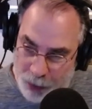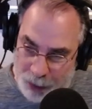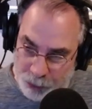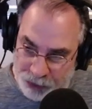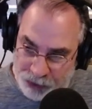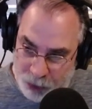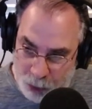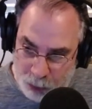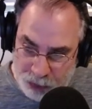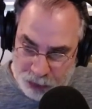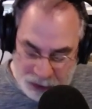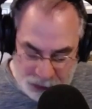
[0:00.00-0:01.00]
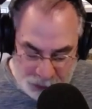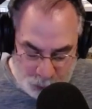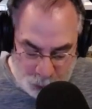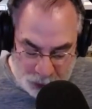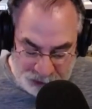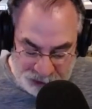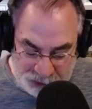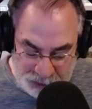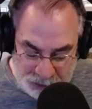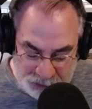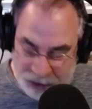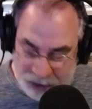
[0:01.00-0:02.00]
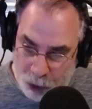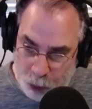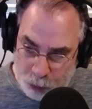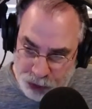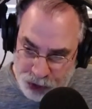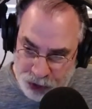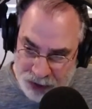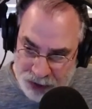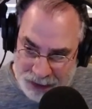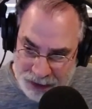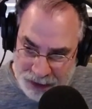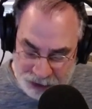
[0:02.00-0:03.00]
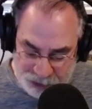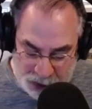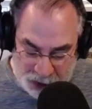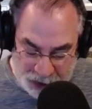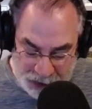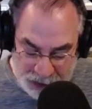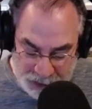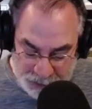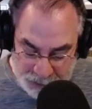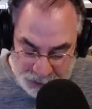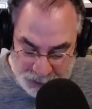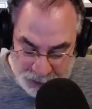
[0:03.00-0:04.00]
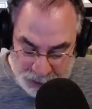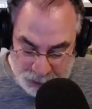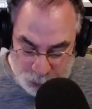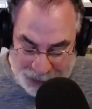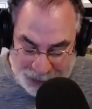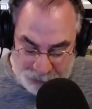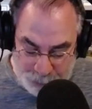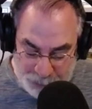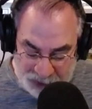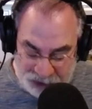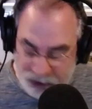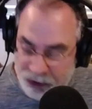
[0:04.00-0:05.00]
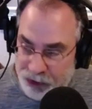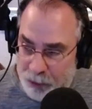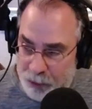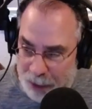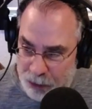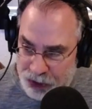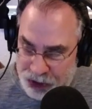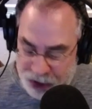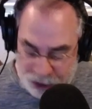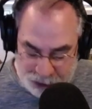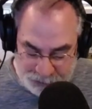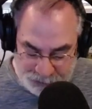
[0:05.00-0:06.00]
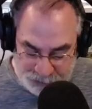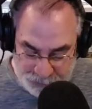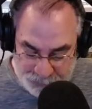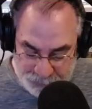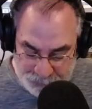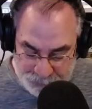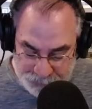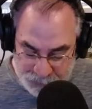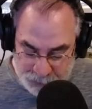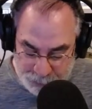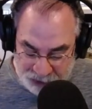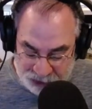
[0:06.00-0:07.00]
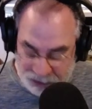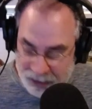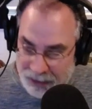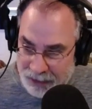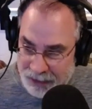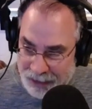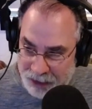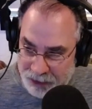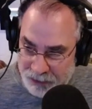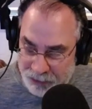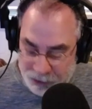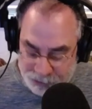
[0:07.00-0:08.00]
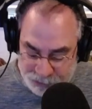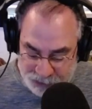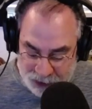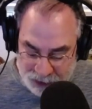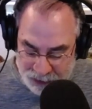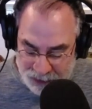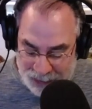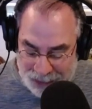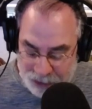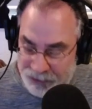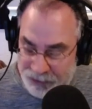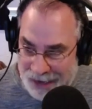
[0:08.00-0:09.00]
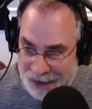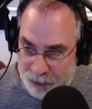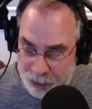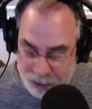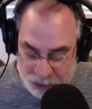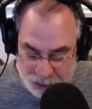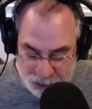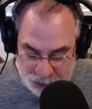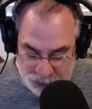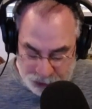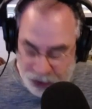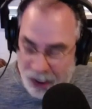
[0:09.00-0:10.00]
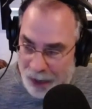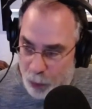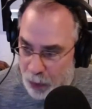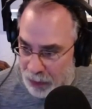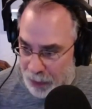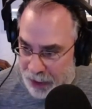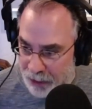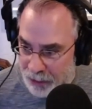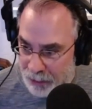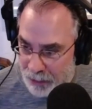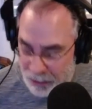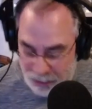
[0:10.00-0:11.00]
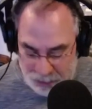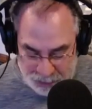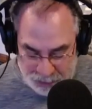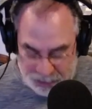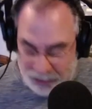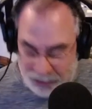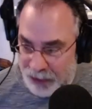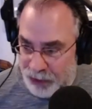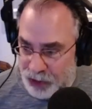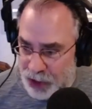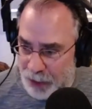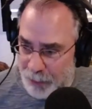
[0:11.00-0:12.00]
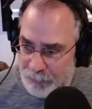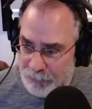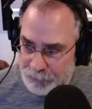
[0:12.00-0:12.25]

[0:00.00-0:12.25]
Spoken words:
I was told was they told Suge Knight and his party, we have a message from our sheriff, basically, get the fuck out of town. You're not welcome here. Now, ladies and gentlemen,